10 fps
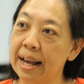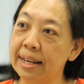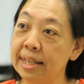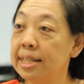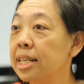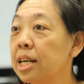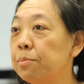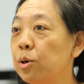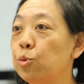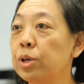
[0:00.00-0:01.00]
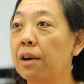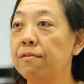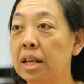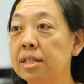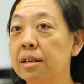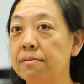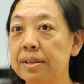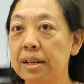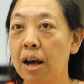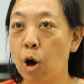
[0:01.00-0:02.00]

And in Singapore, we have lots of